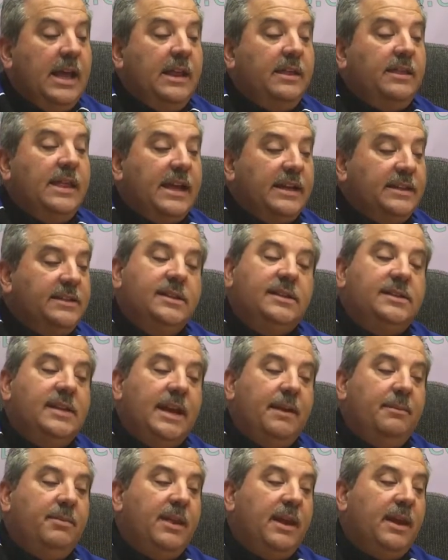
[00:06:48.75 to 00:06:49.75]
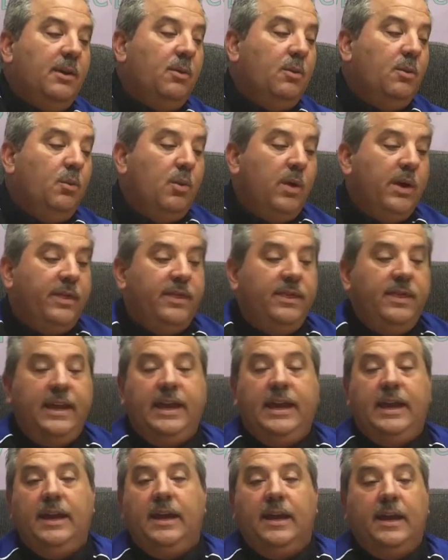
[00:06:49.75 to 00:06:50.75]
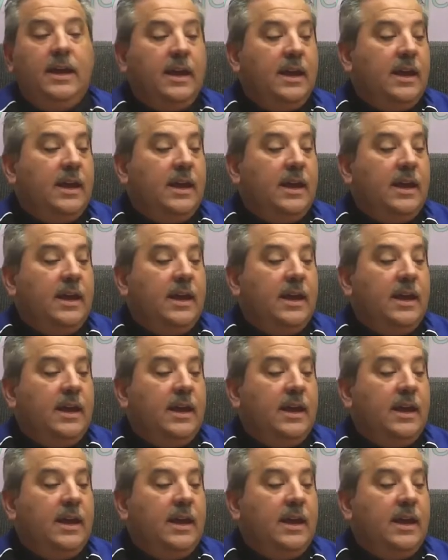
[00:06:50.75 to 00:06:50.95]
That's the same thing with the